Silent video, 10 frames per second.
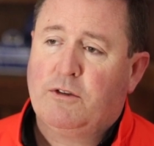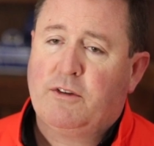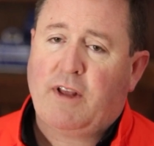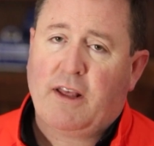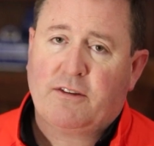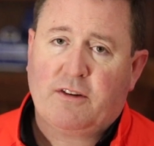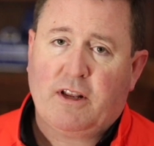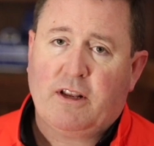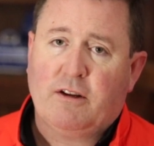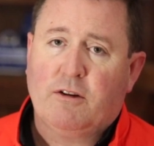
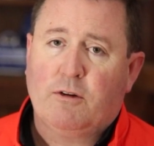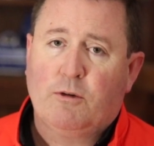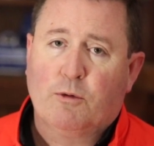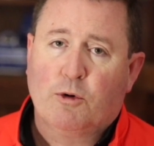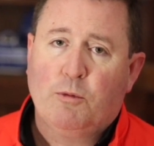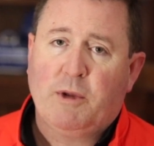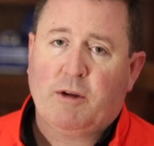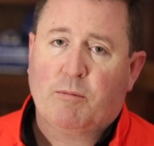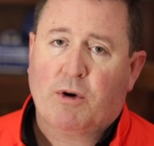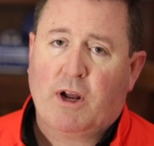testing,
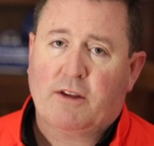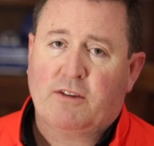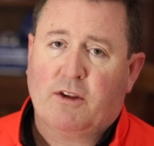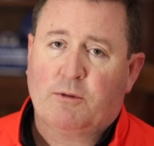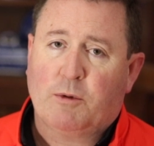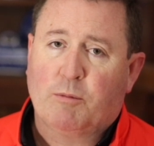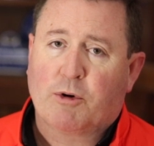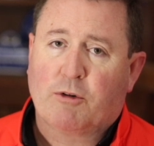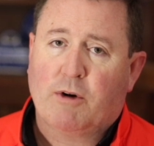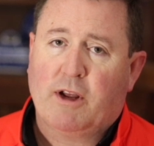grooming process would
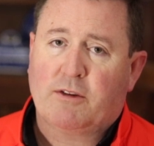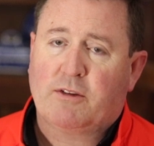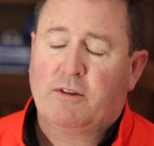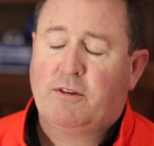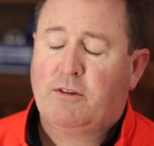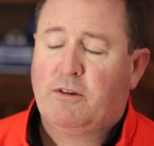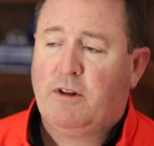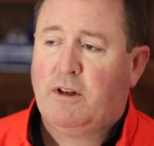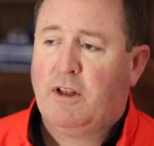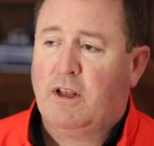progress
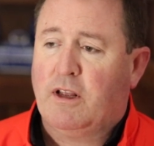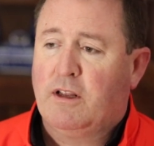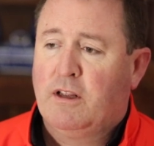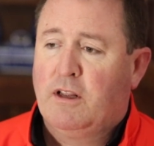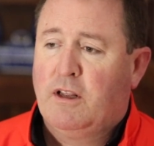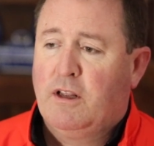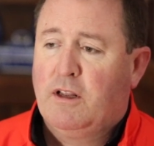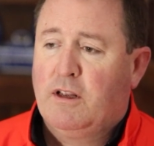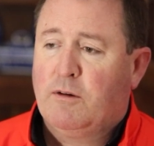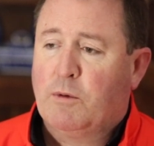
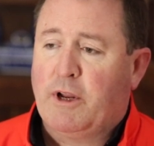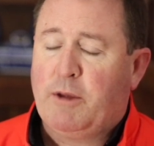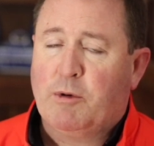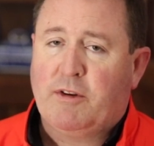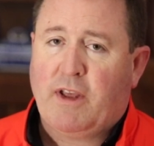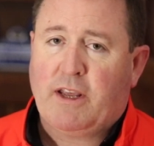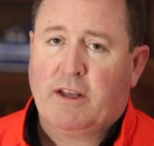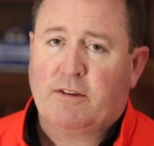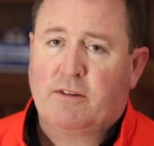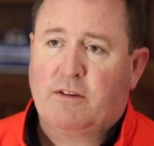where he would take
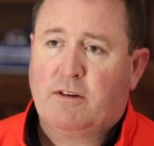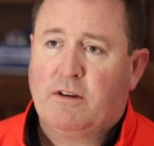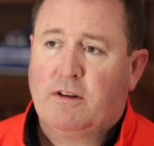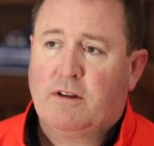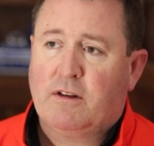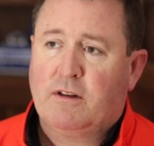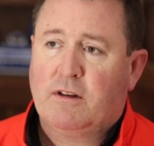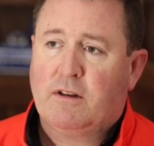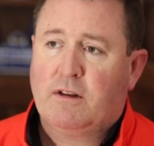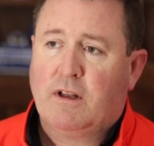us
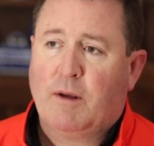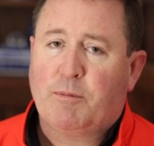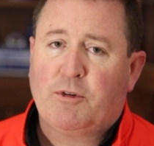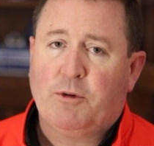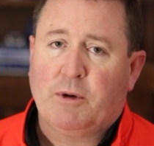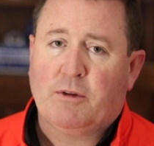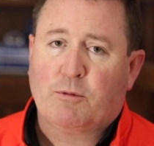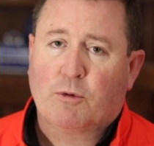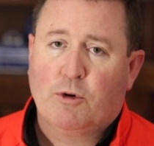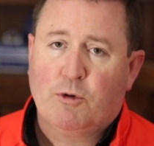up to
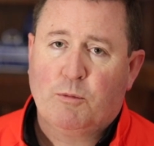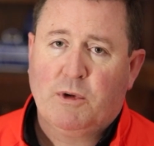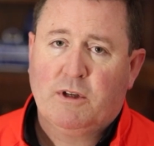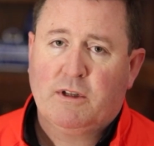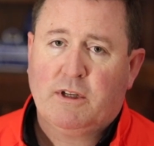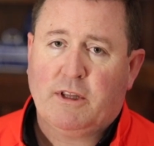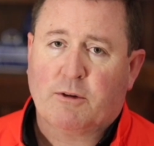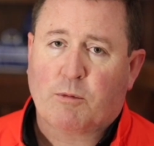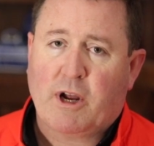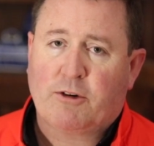his room in
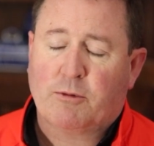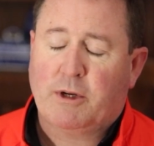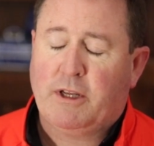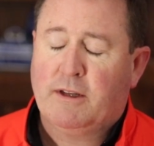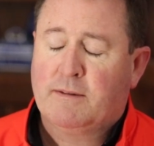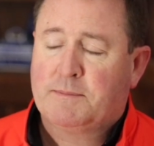the rectory,